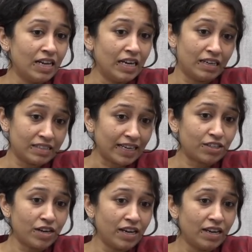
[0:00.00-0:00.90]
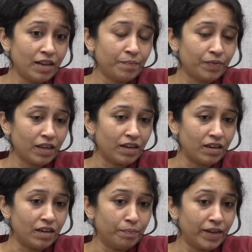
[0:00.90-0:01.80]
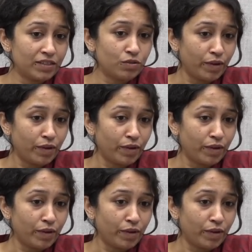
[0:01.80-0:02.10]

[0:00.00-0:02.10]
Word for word: it is actually uh, a place